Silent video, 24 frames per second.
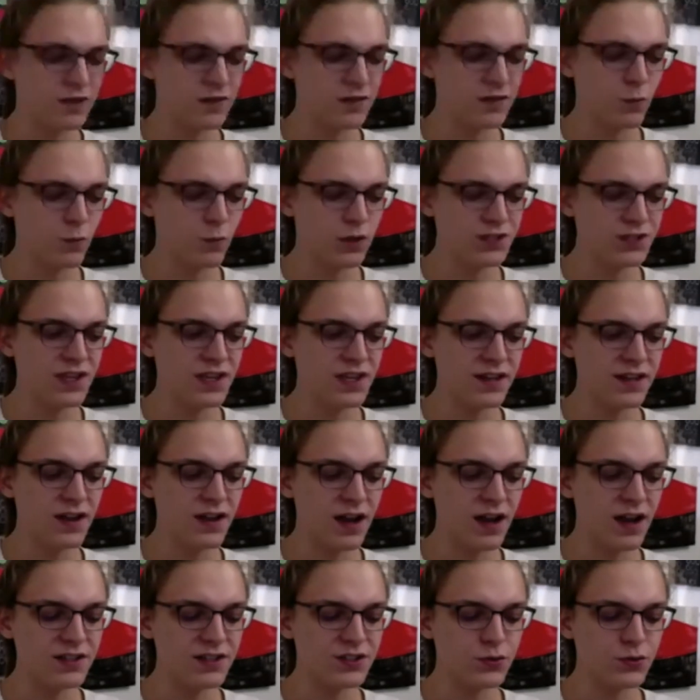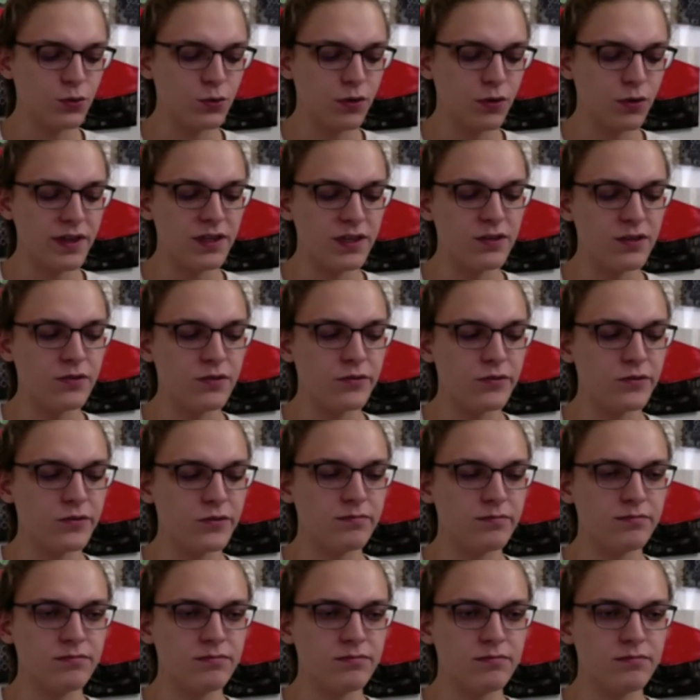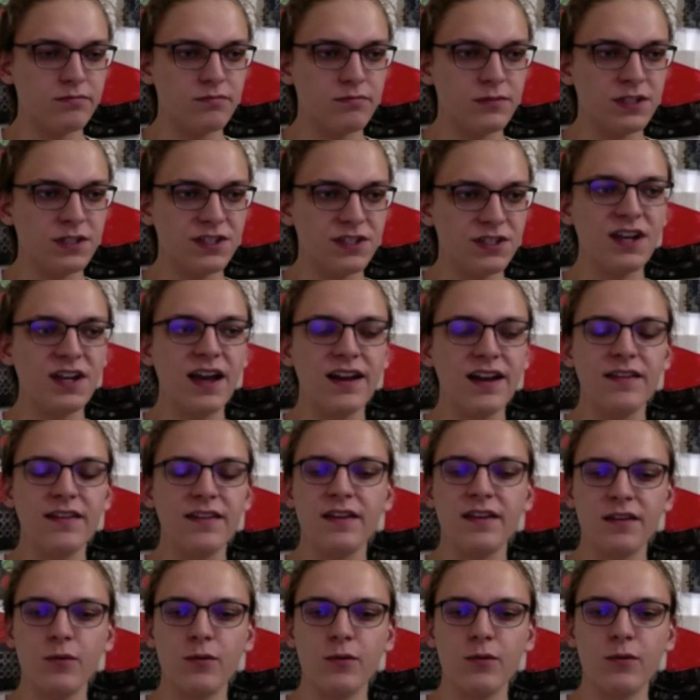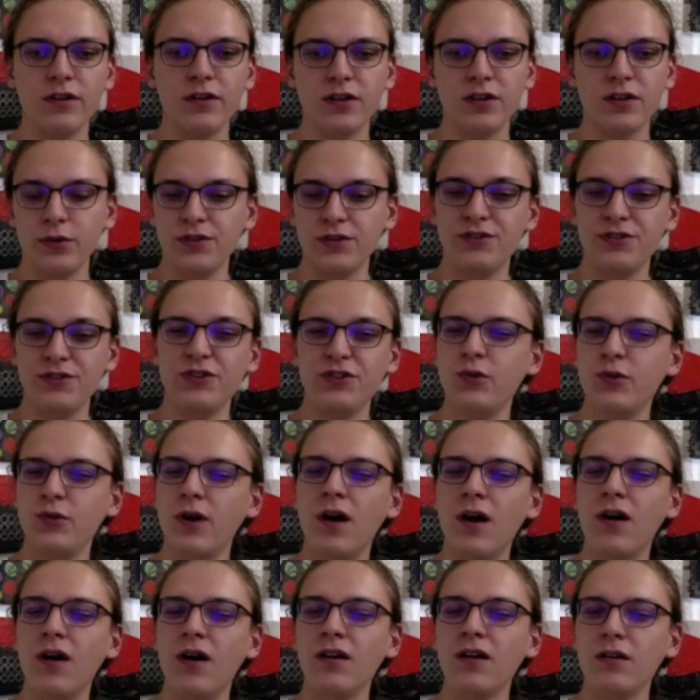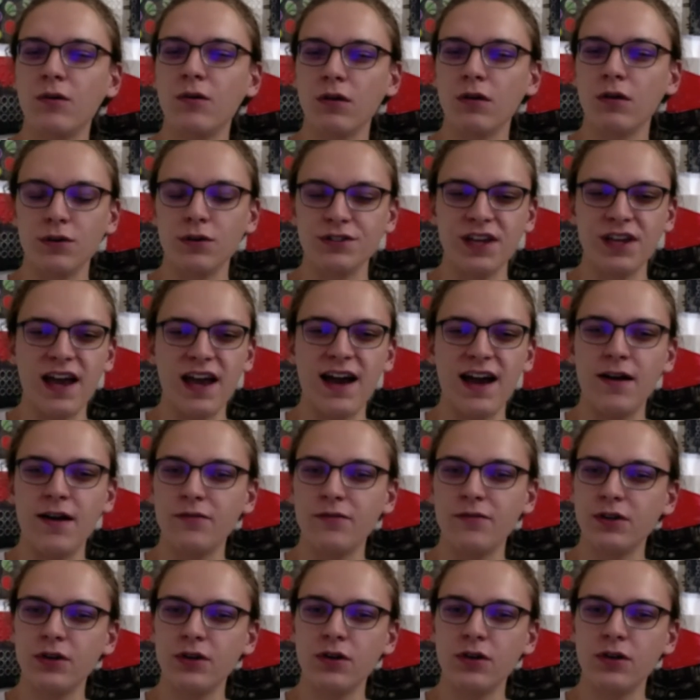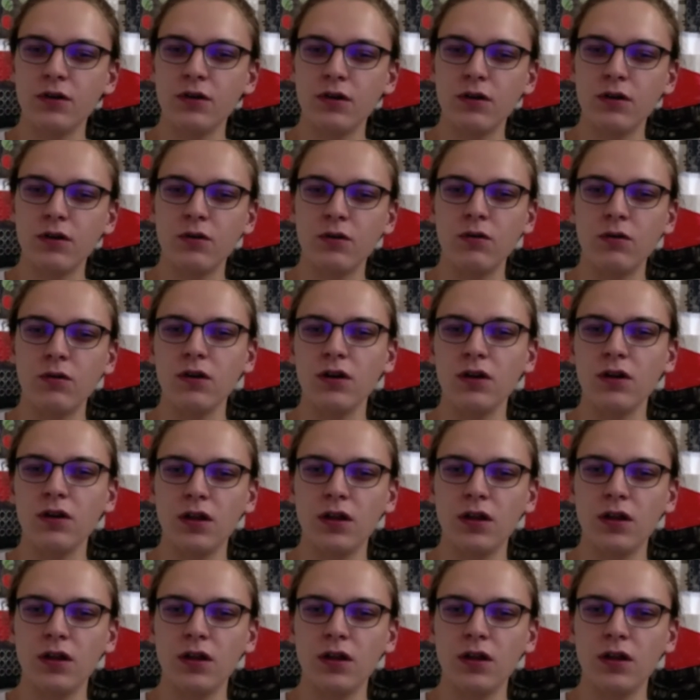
was it in high school that you decided that you wanted to pursue art or was it after or